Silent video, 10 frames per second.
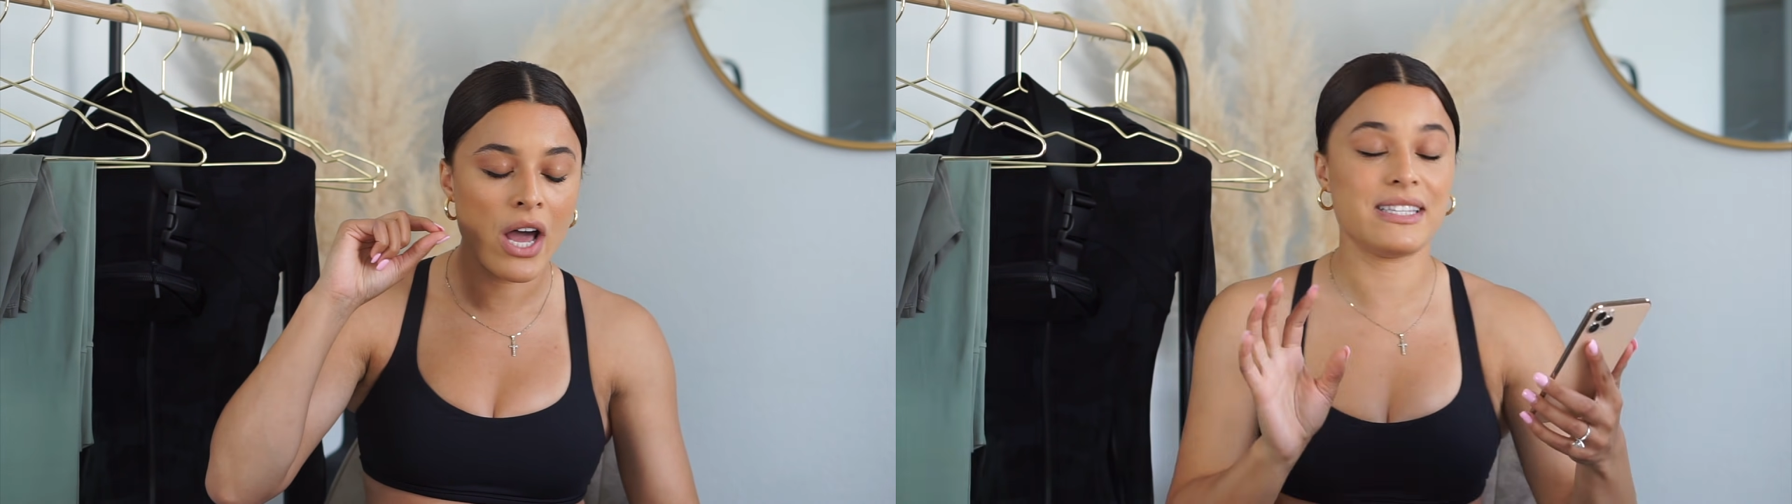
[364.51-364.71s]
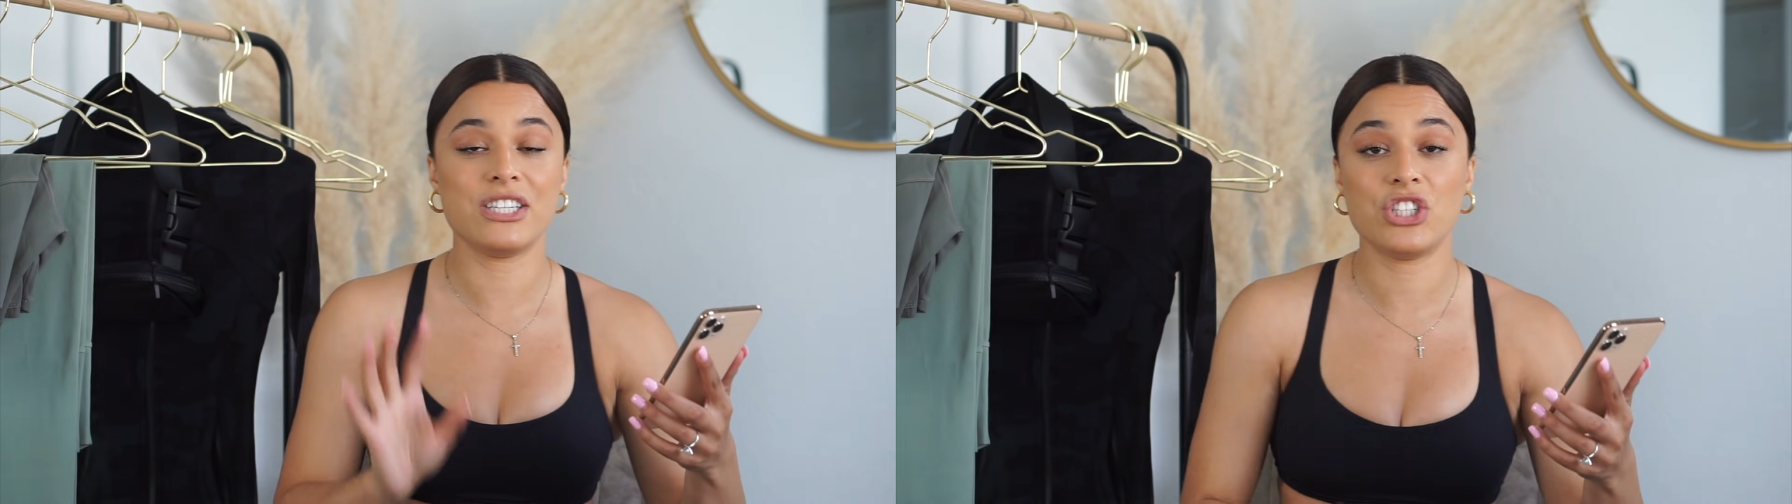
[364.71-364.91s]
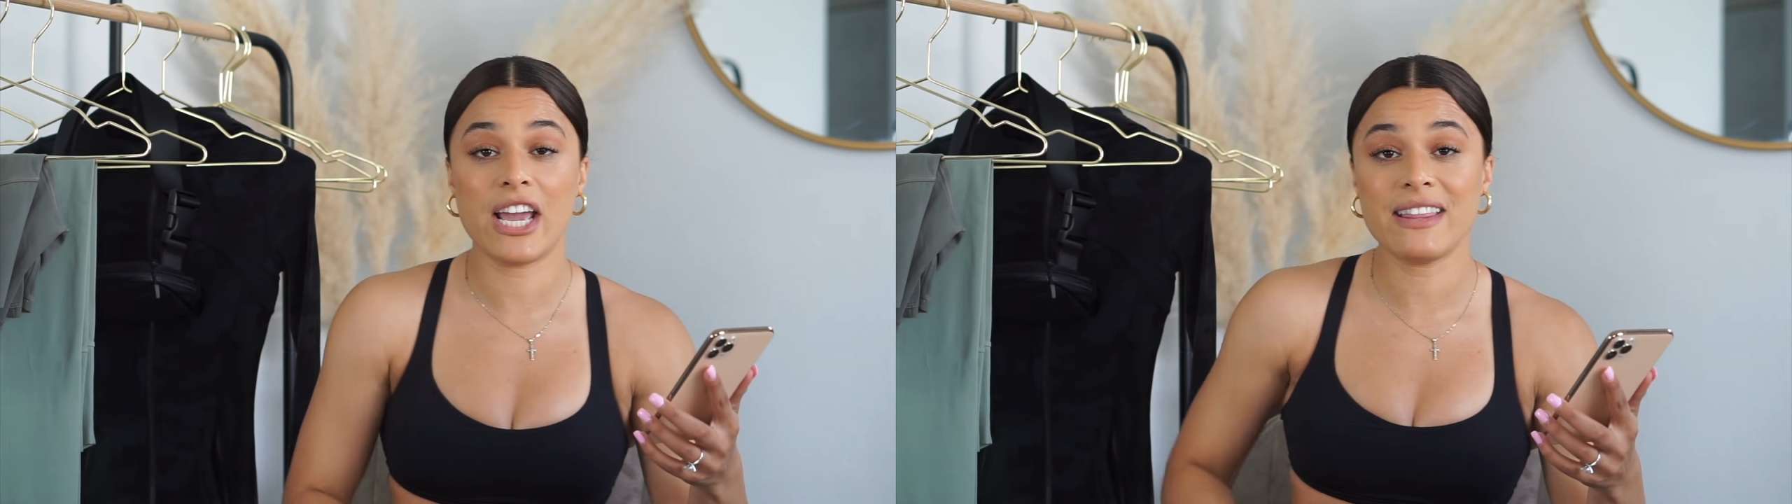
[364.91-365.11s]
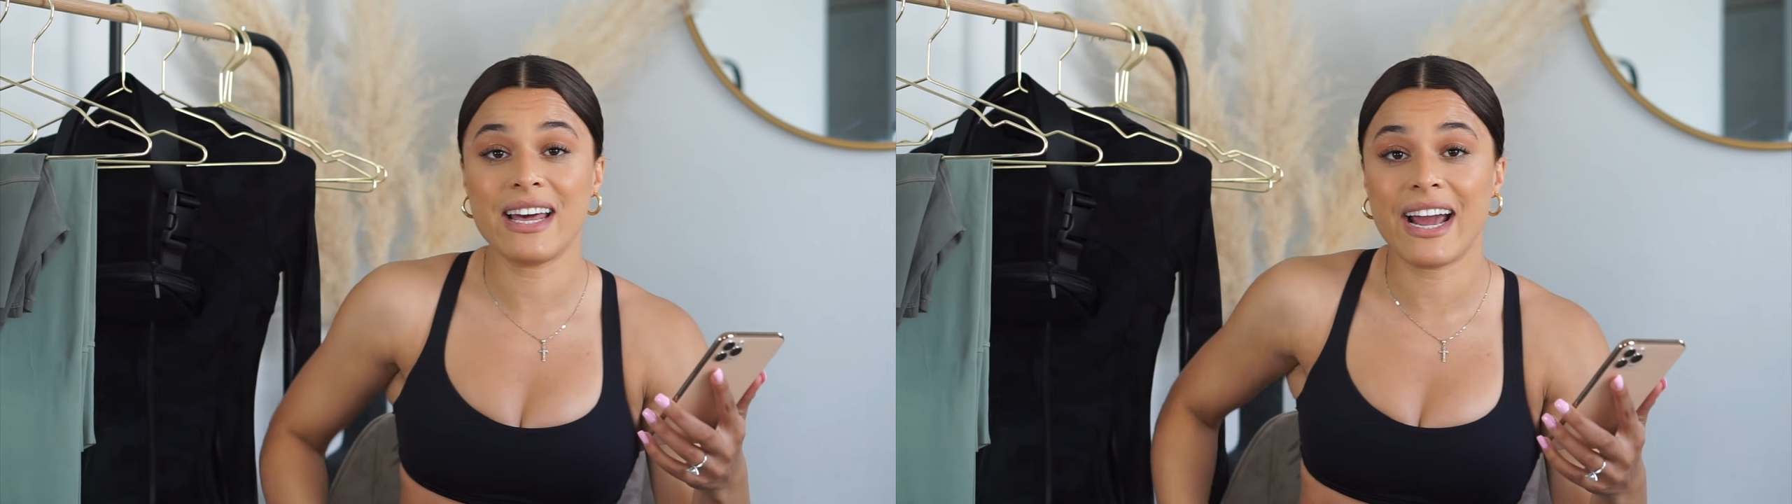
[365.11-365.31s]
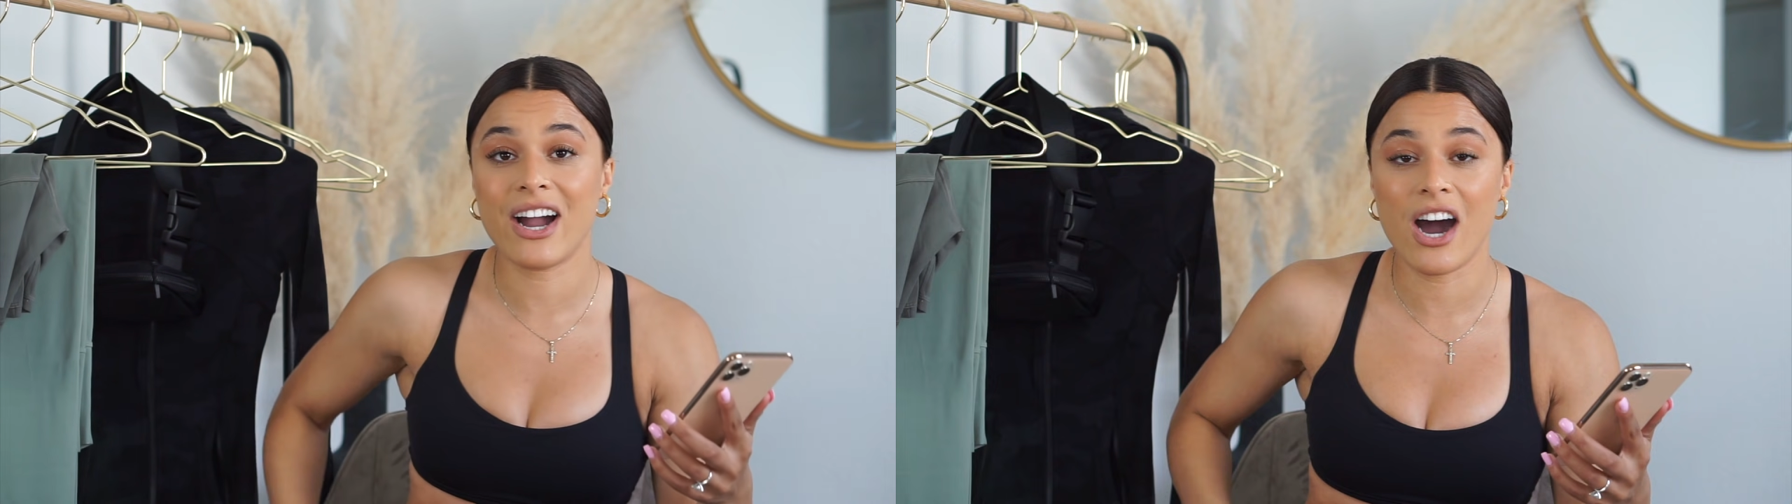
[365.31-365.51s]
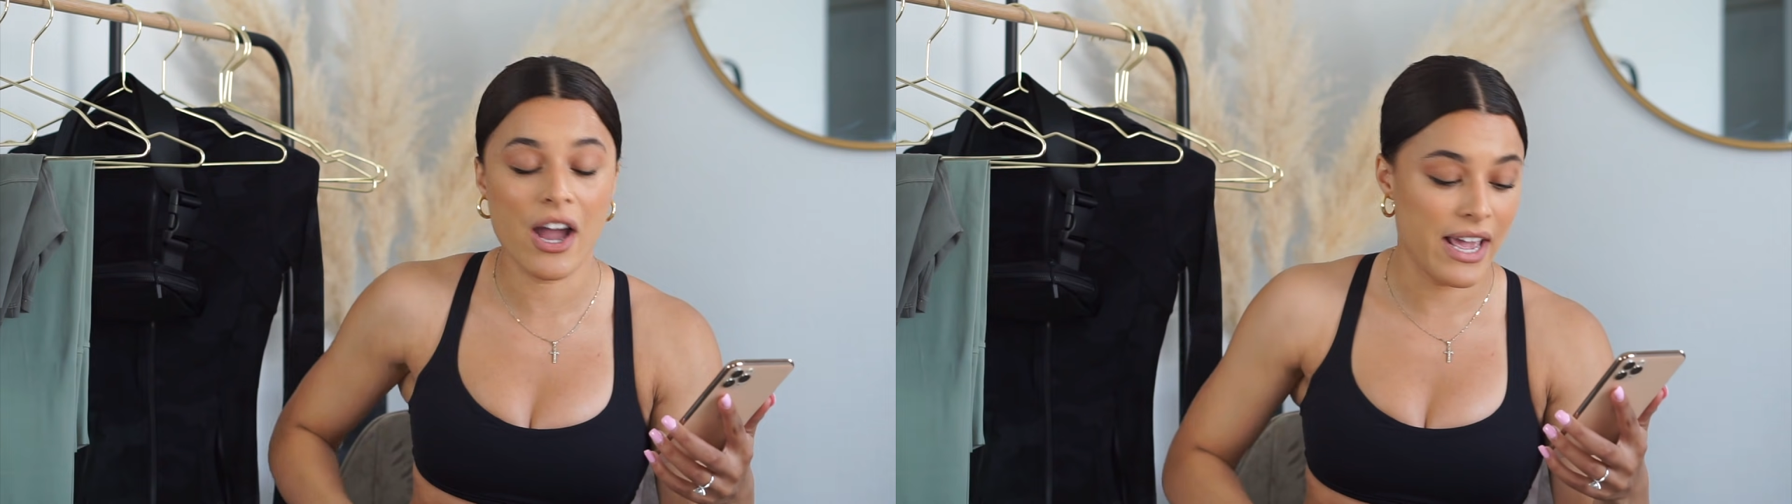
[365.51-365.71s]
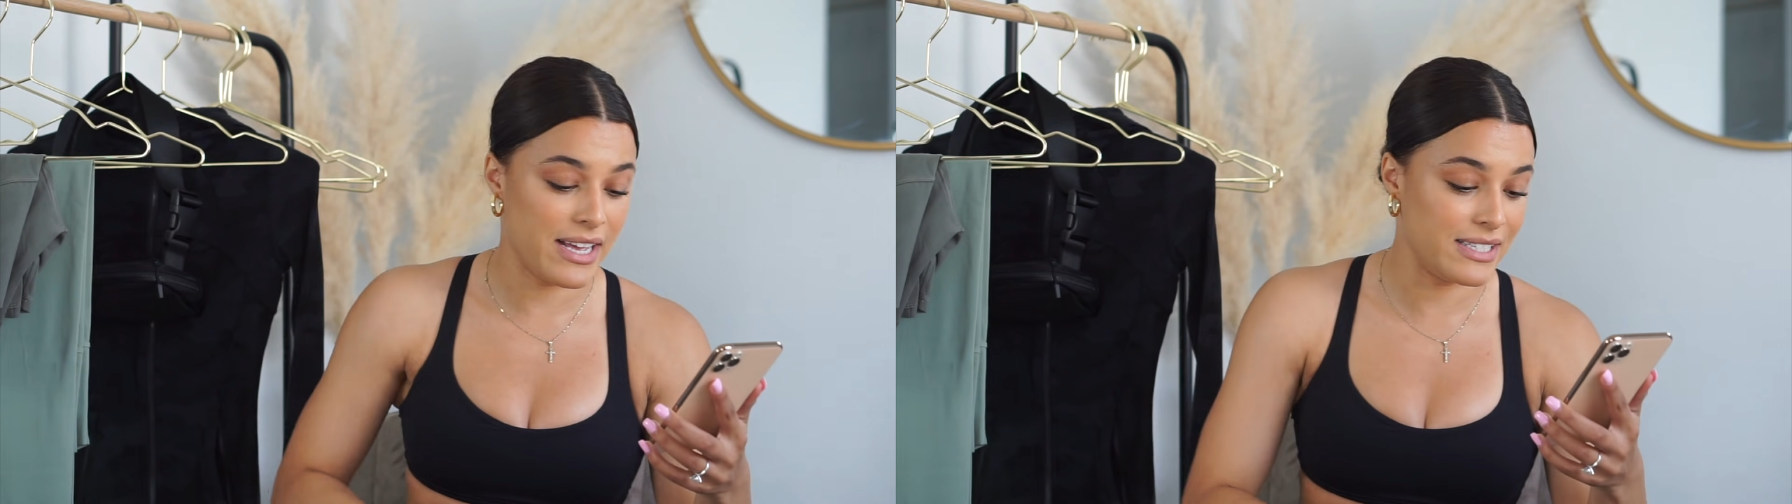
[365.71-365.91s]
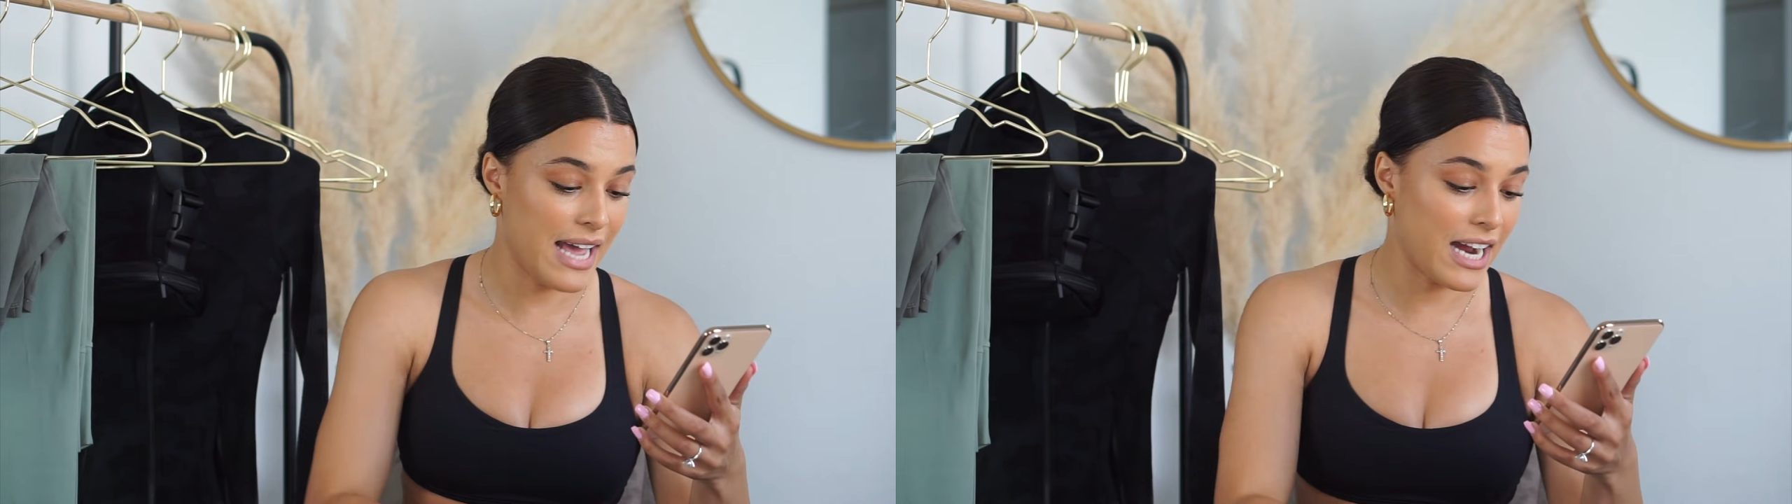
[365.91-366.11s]
The shade that I got
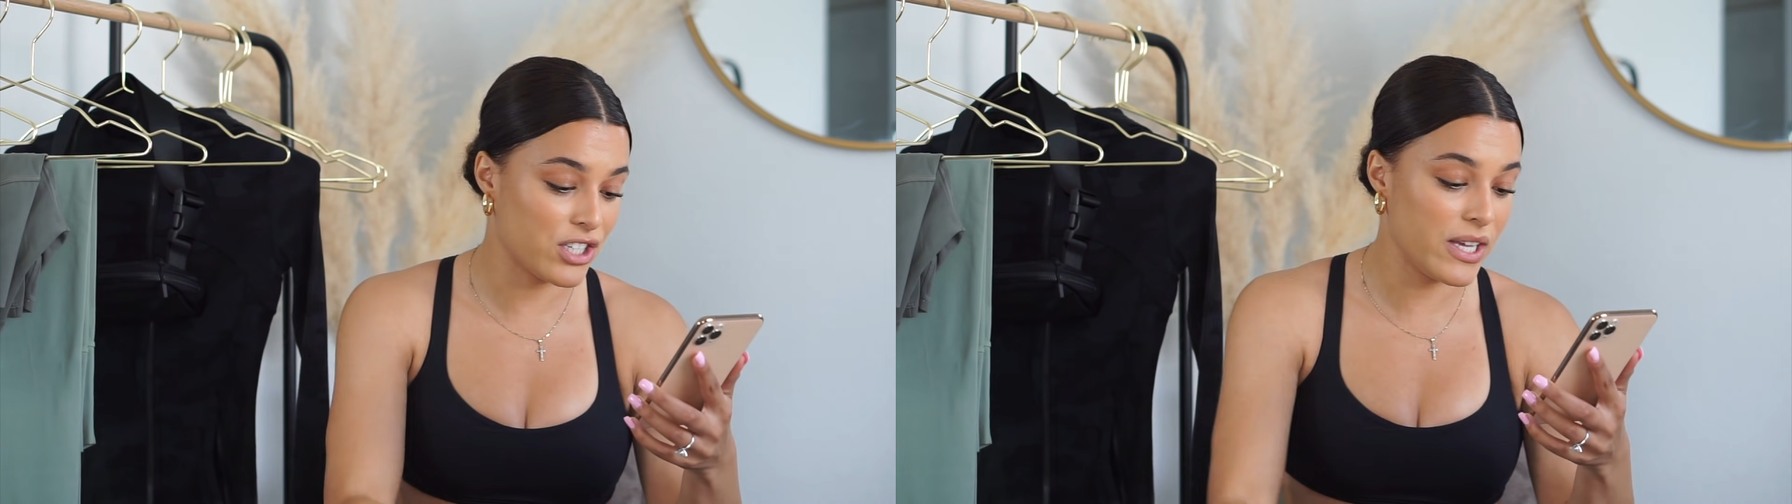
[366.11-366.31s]
is actually,